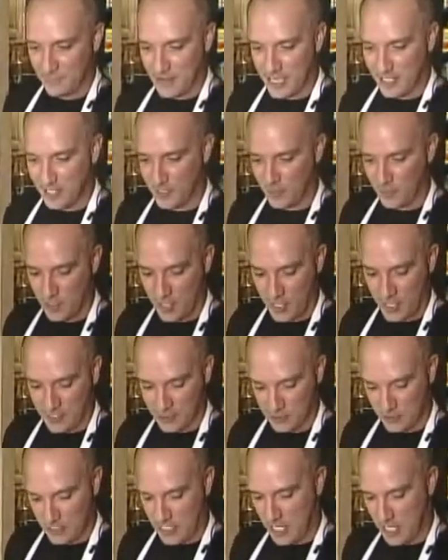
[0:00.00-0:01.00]
This is my
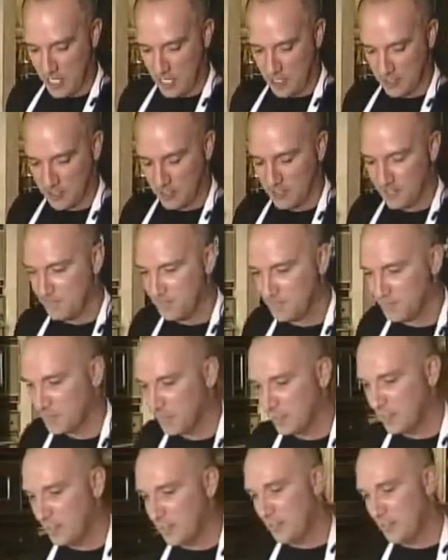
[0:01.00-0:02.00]
Viking range, and